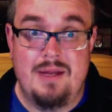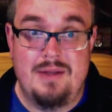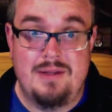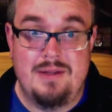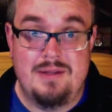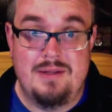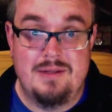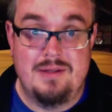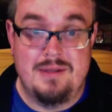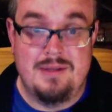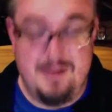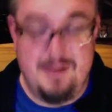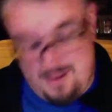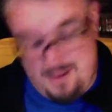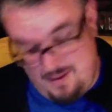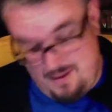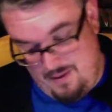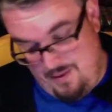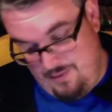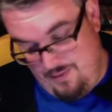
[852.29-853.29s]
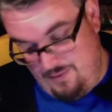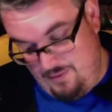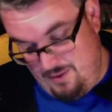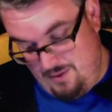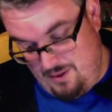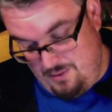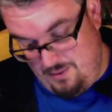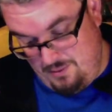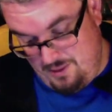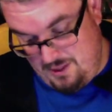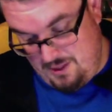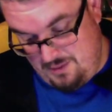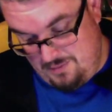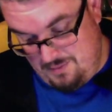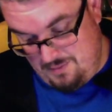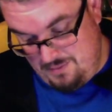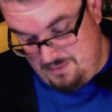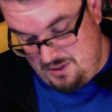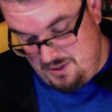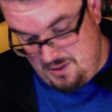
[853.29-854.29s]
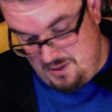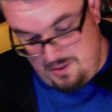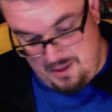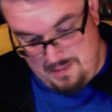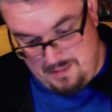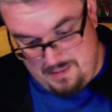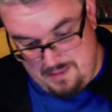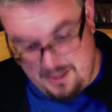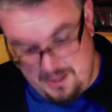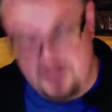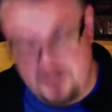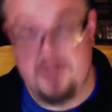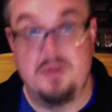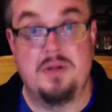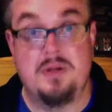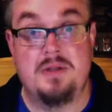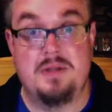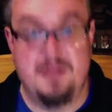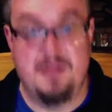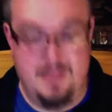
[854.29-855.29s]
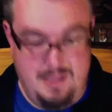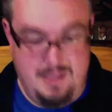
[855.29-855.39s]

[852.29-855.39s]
This is a release from Sony Pictures.